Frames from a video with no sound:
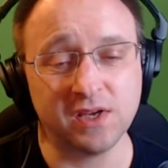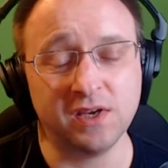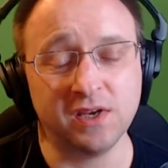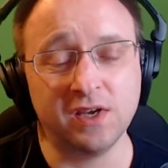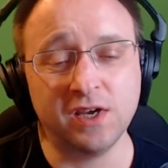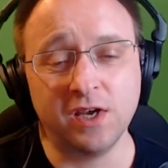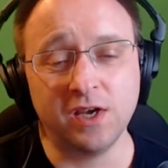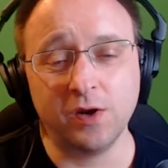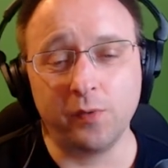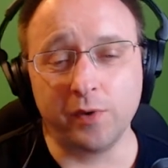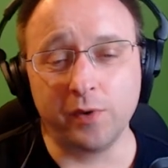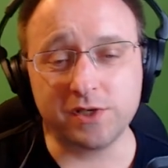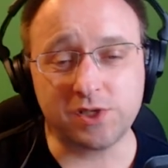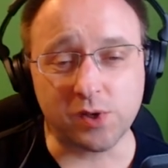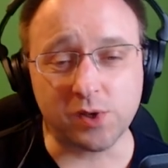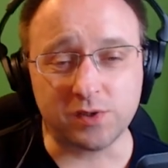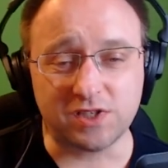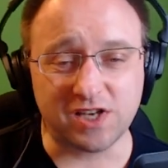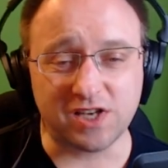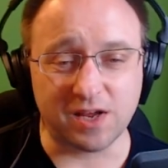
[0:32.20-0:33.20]
We're joined
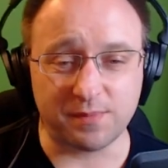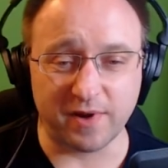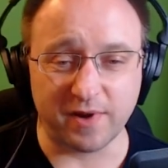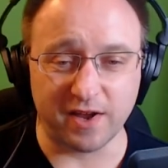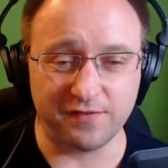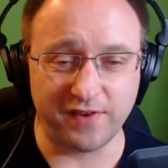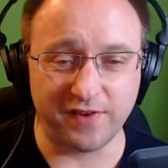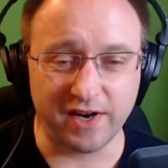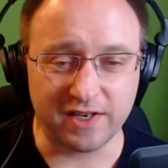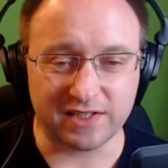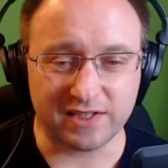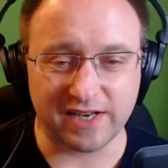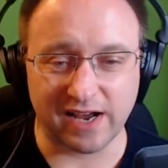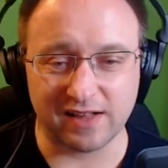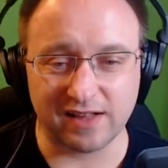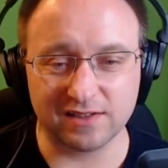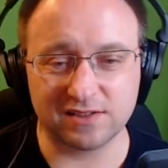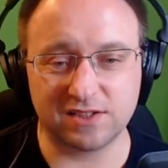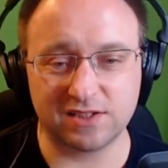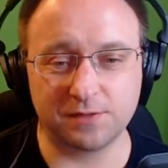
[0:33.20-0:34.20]
today by a very
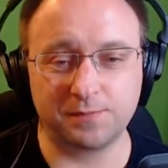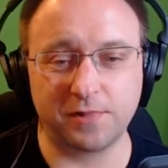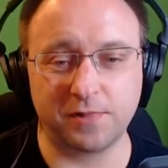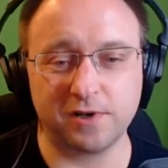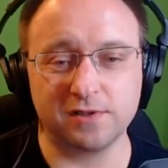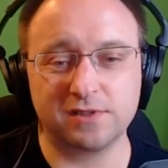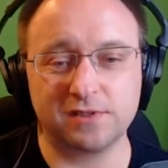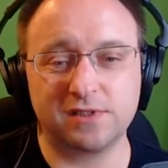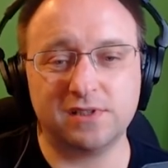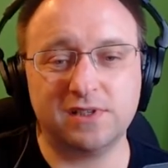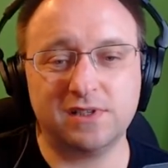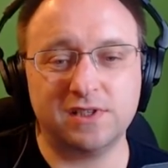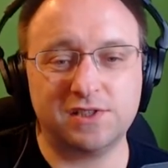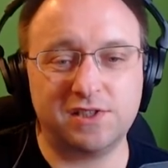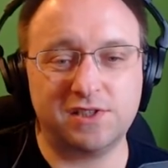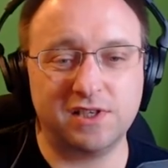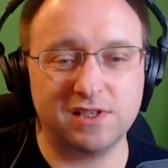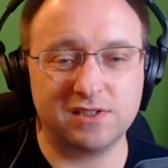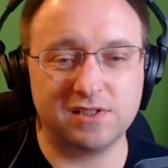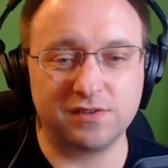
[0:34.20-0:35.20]
talented person. She is,
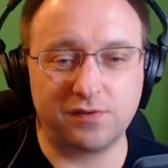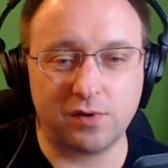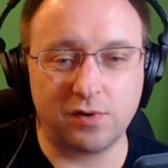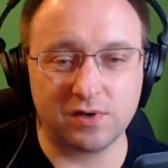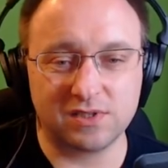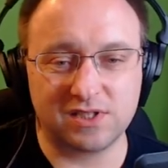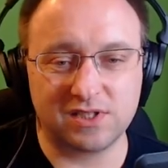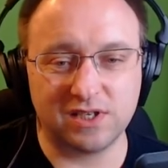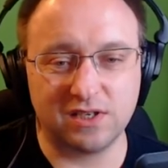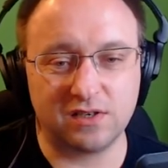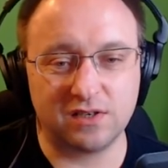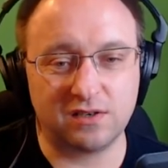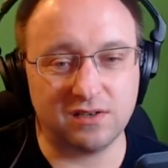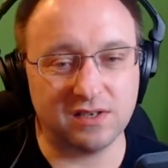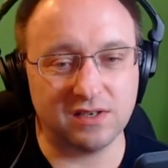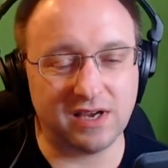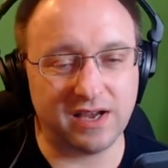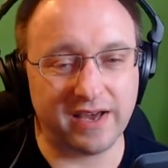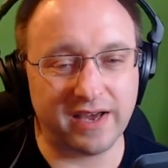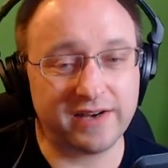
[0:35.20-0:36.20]
of course, the
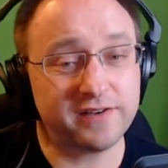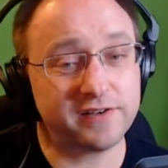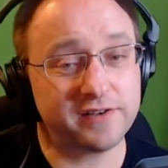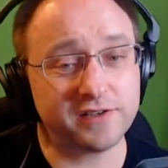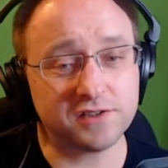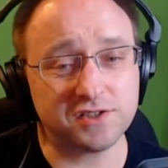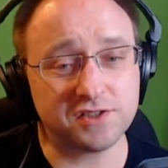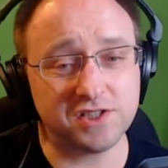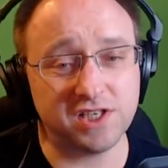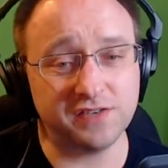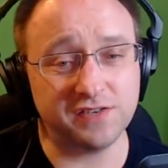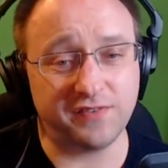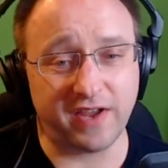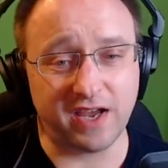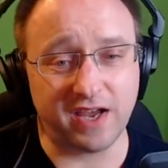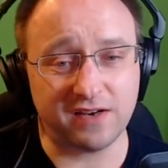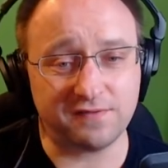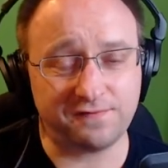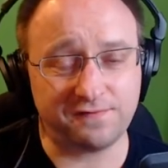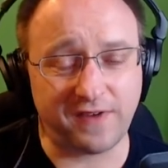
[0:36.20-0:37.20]
editor-in-chief and
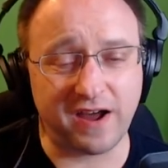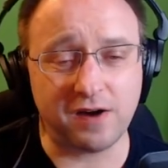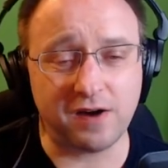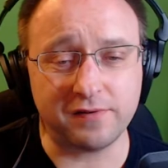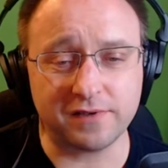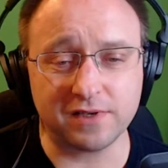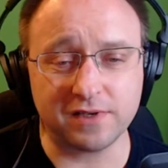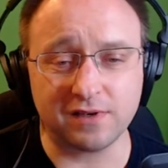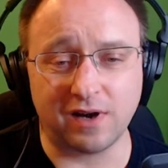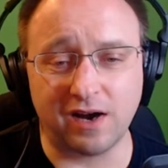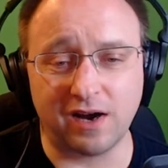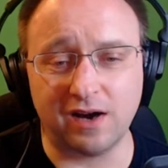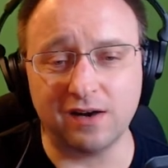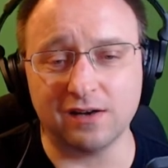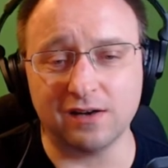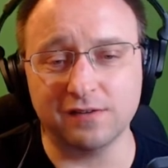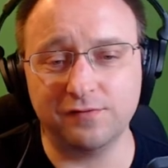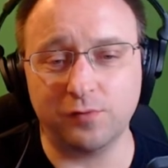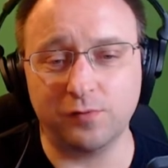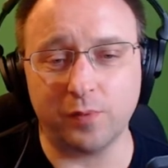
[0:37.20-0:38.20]
founder of
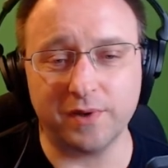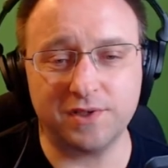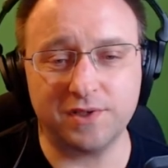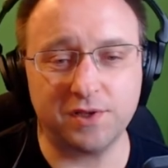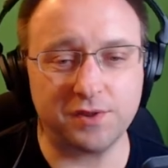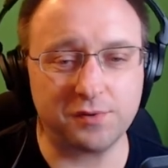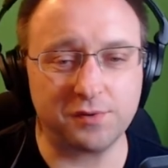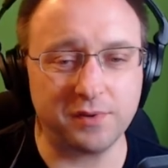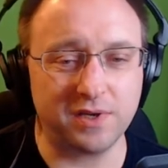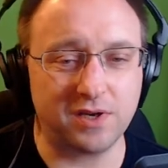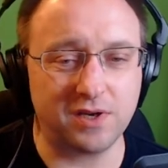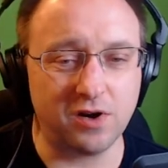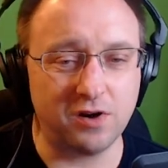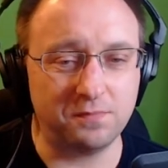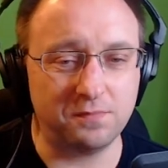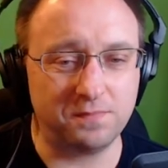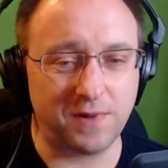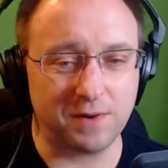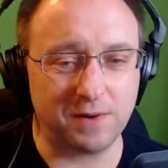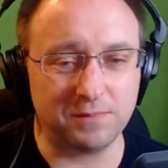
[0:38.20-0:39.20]
one two three Go!
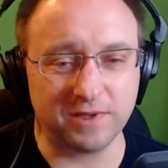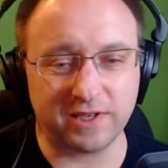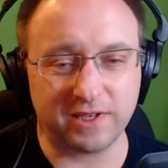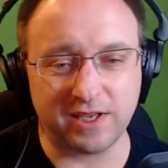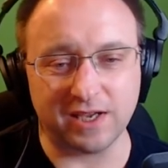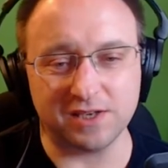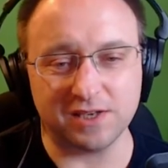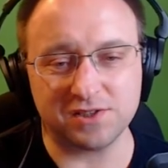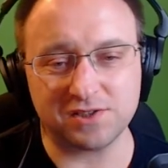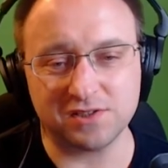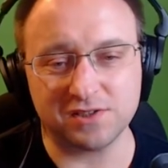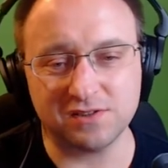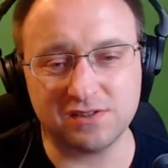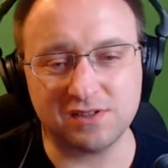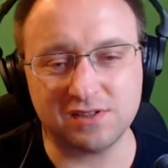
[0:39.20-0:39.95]
Publications.